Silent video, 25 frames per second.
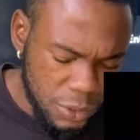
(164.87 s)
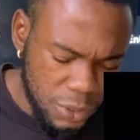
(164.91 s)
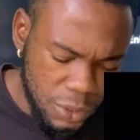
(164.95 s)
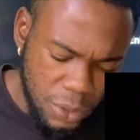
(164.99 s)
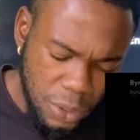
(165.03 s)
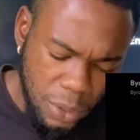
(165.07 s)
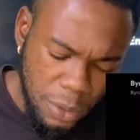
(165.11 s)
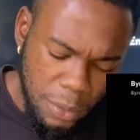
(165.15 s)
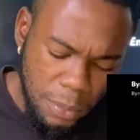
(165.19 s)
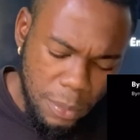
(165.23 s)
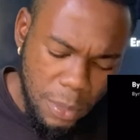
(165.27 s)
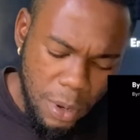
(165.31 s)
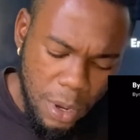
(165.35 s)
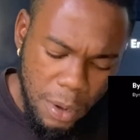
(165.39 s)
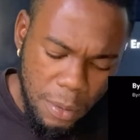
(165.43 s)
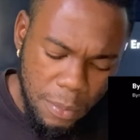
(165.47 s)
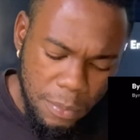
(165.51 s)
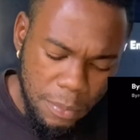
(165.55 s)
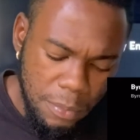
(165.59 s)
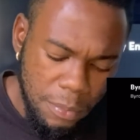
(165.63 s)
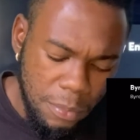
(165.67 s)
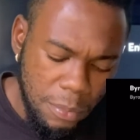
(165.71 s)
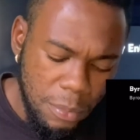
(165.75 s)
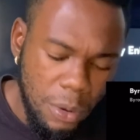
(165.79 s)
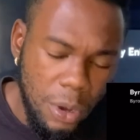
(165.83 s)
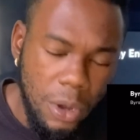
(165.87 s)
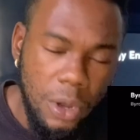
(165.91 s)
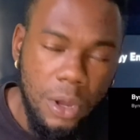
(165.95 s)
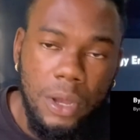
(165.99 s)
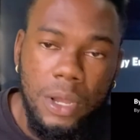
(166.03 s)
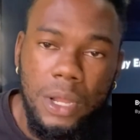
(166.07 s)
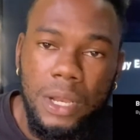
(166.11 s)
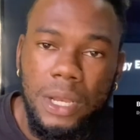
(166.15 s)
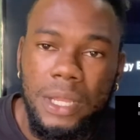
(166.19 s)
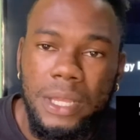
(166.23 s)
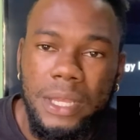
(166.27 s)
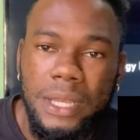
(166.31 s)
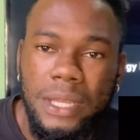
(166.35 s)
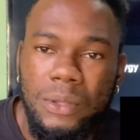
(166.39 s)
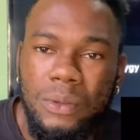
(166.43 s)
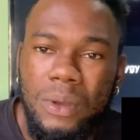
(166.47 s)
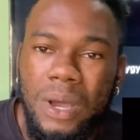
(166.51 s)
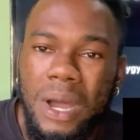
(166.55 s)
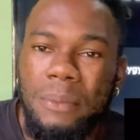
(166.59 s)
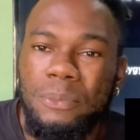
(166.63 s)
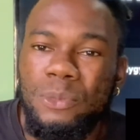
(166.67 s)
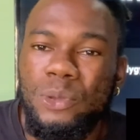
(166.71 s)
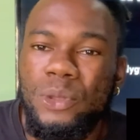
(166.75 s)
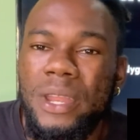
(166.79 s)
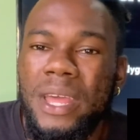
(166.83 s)
To
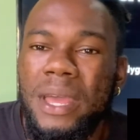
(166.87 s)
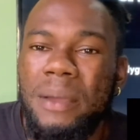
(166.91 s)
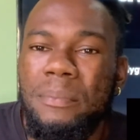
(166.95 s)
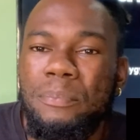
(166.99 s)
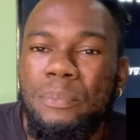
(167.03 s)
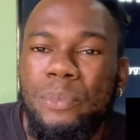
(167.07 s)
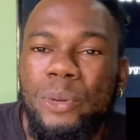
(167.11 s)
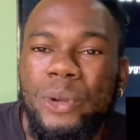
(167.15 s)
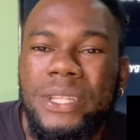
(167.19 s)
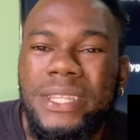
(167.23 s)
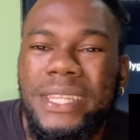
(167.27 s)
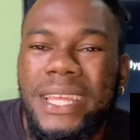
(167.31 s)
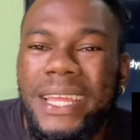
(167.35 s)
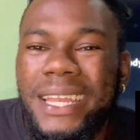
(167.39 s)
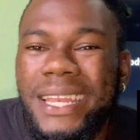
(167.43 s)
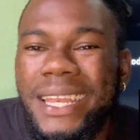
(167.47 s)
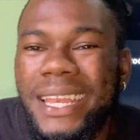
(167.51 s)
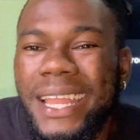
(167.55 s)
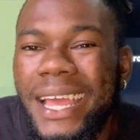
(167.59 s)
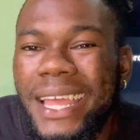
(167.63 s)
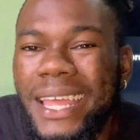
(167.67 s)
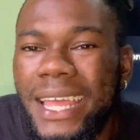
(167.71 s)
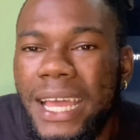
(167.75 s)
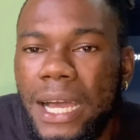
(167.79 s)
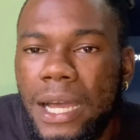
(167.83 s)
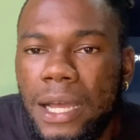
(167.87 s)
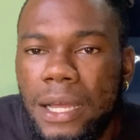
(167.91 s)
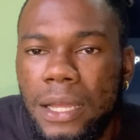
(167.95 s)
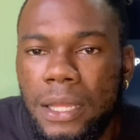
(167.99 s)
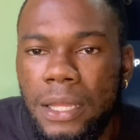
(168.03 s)
am to them pretender ya.